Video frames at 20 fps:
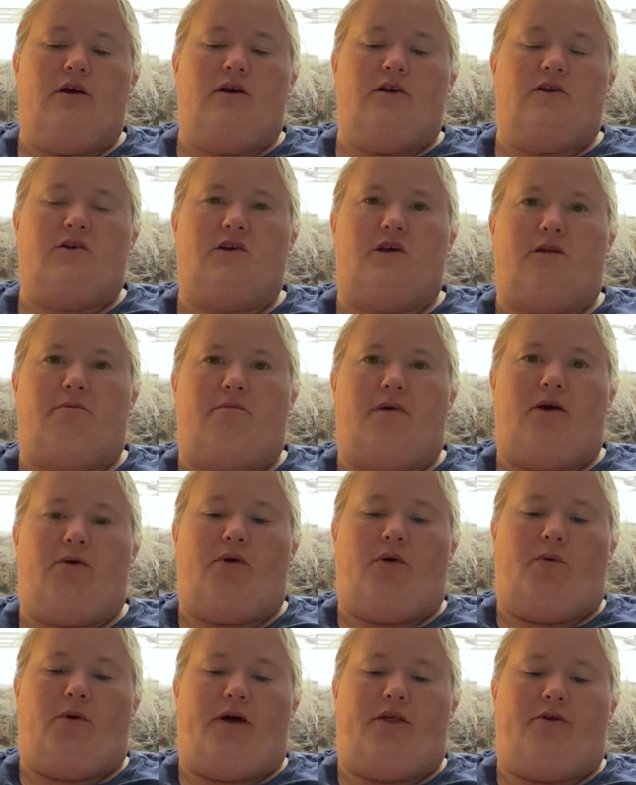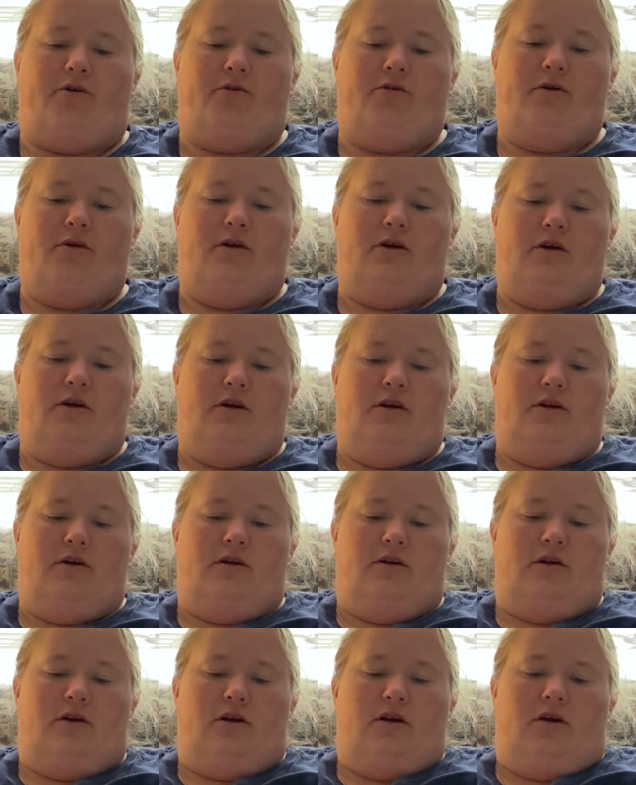said Merryweather.
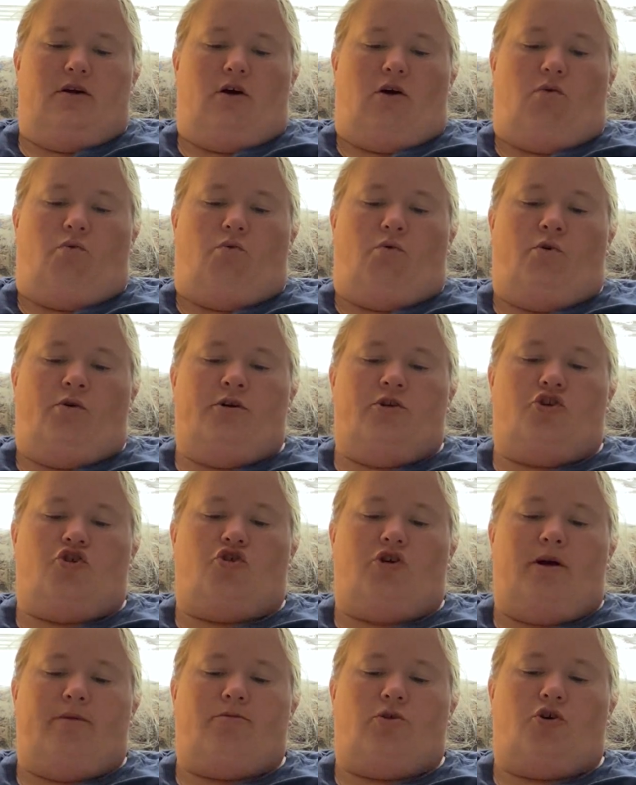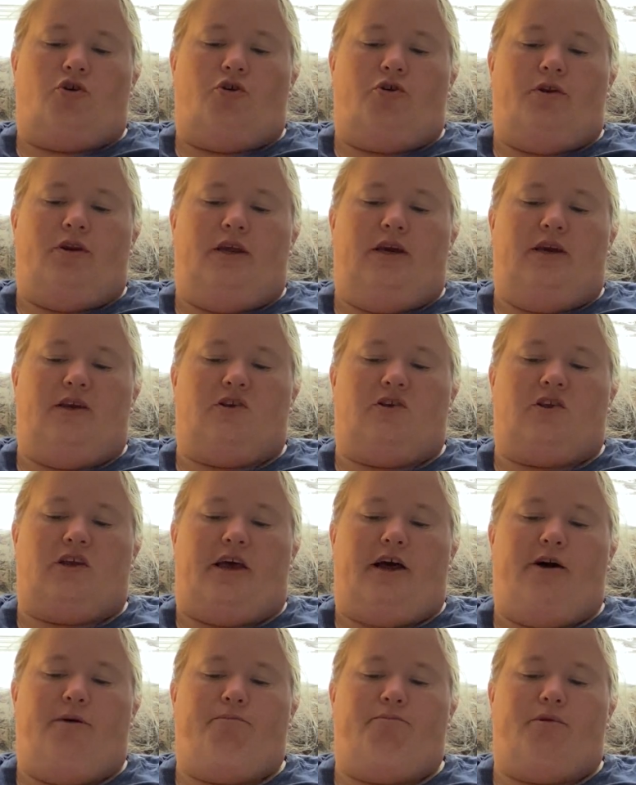Aurora dropped to her knees to
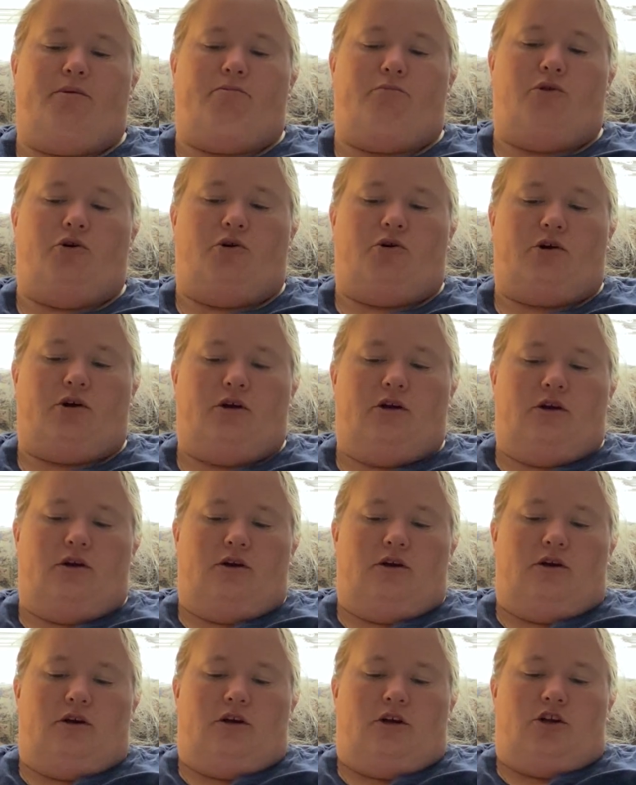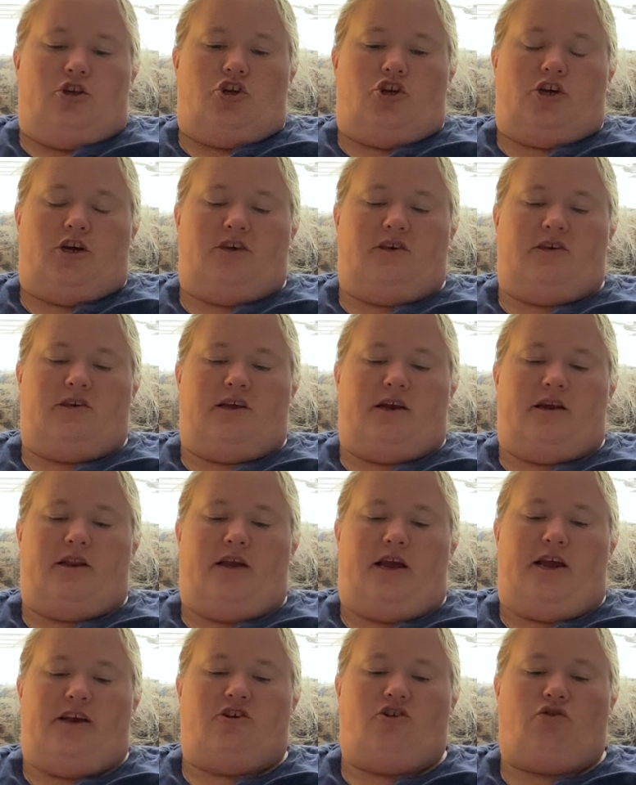help them look. Just then,
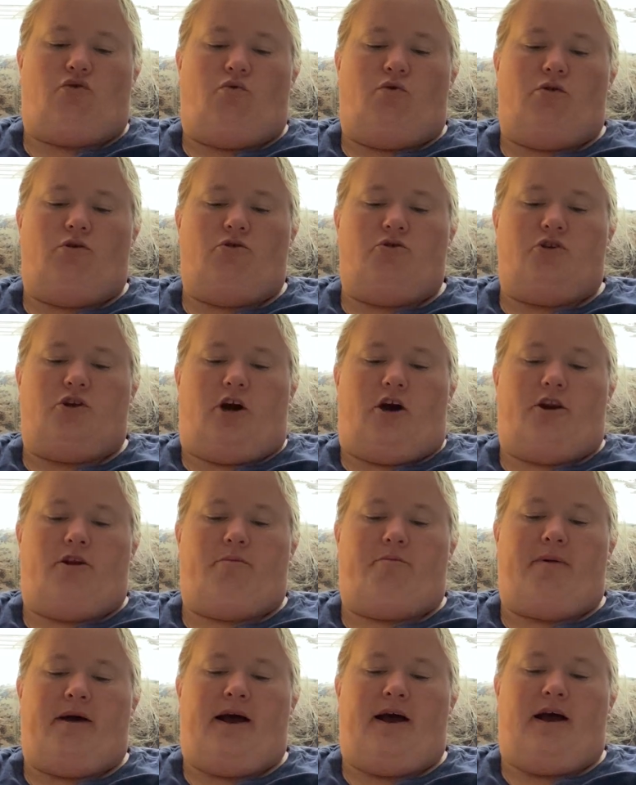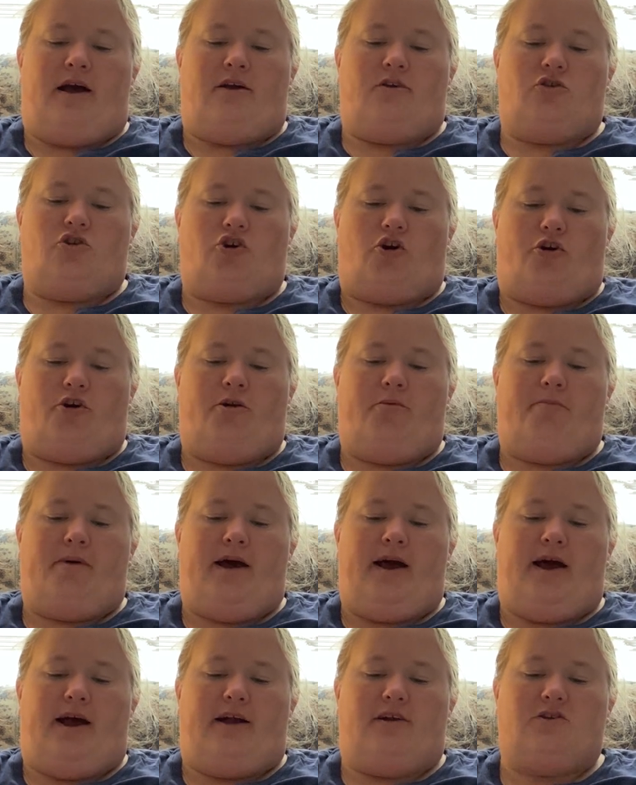a squirrel darted, pa- darted
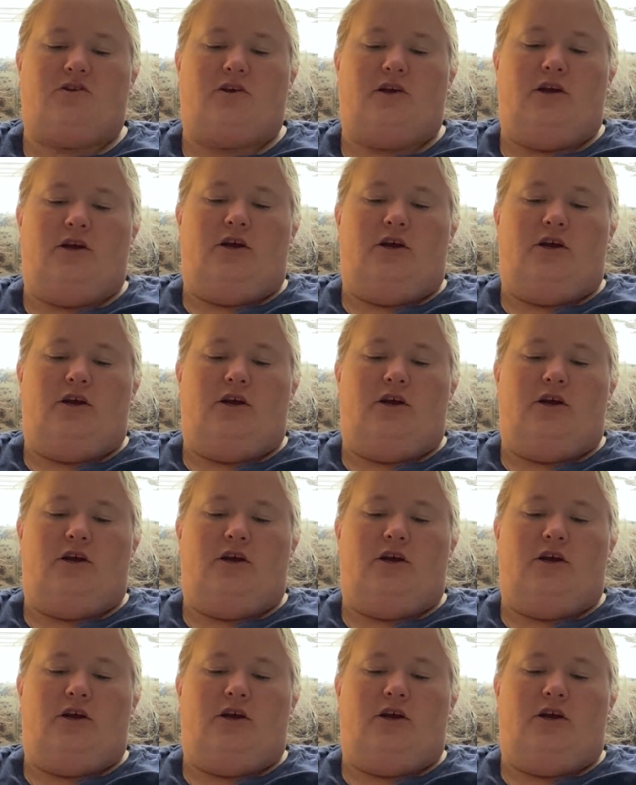past,